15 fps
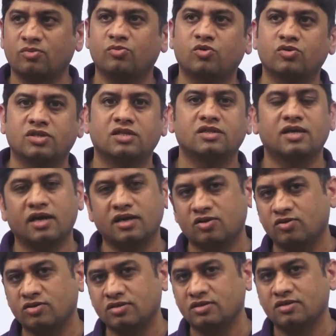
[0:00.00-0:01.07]
more than that
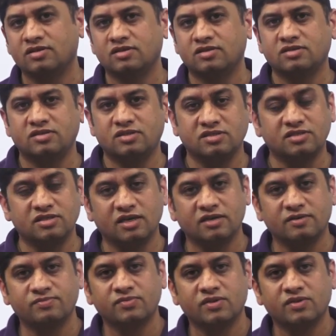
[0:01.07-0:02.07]
or this year?